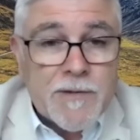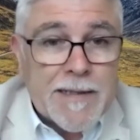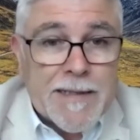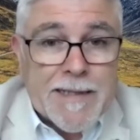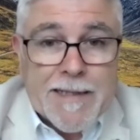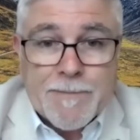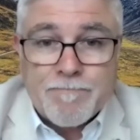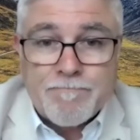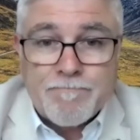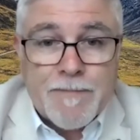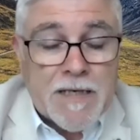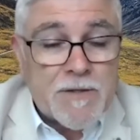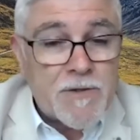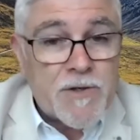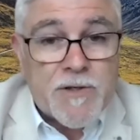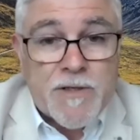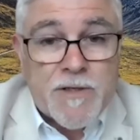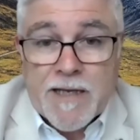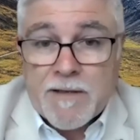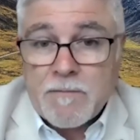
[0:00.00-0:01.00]
Um, as
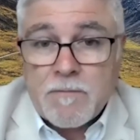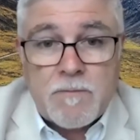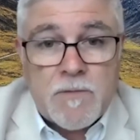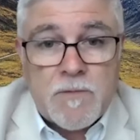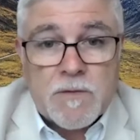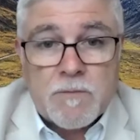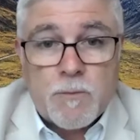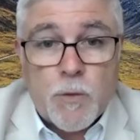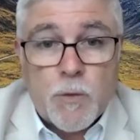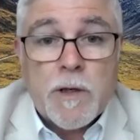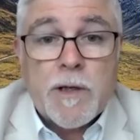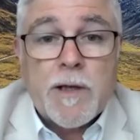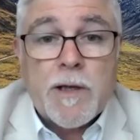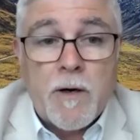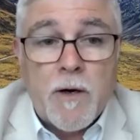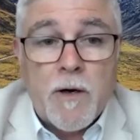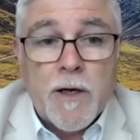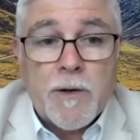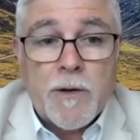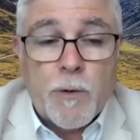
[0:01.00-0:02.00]
you said, some really
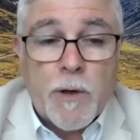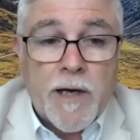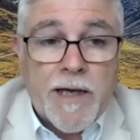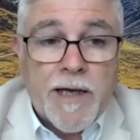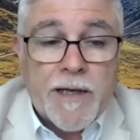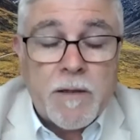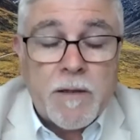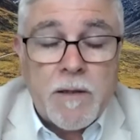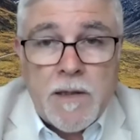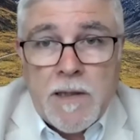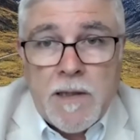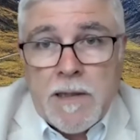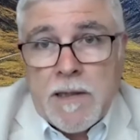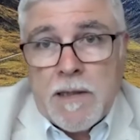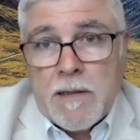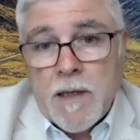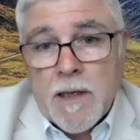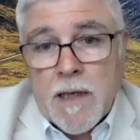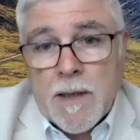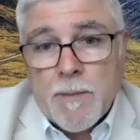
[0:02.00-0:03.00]
high grade,
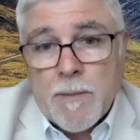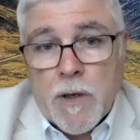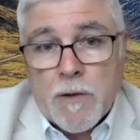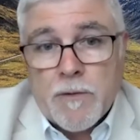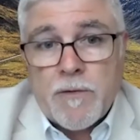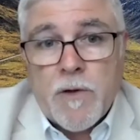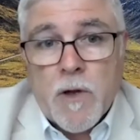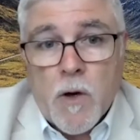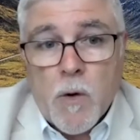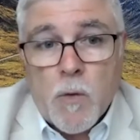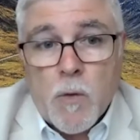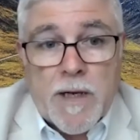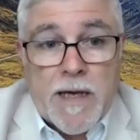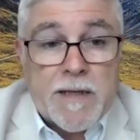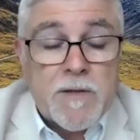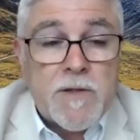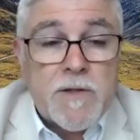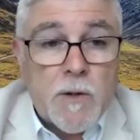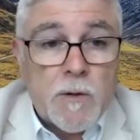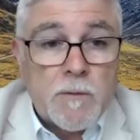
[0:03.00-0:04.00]
uh, both gold
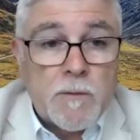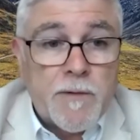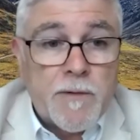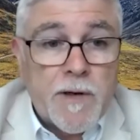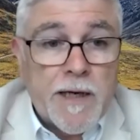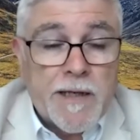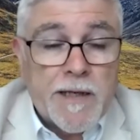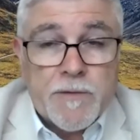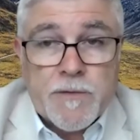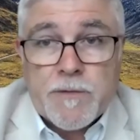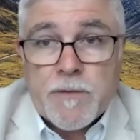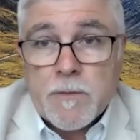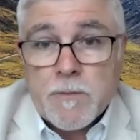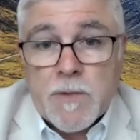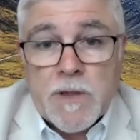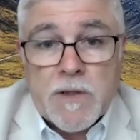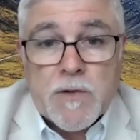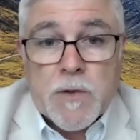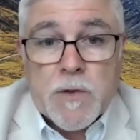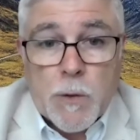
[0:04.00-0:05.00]
and silver veins
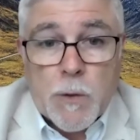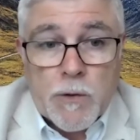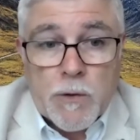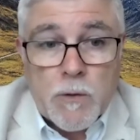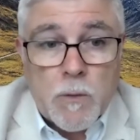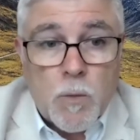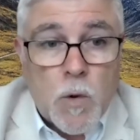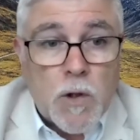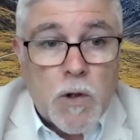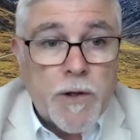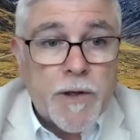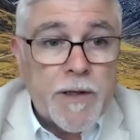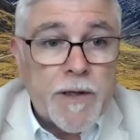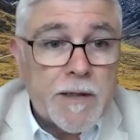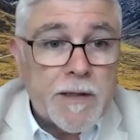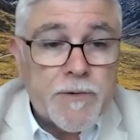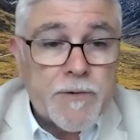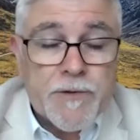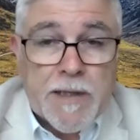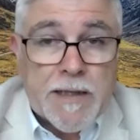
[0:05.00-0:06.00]
from historical
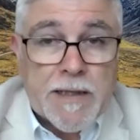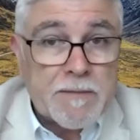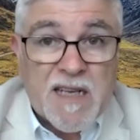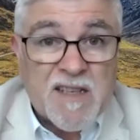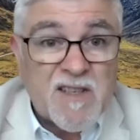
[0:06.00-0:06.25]
workings and,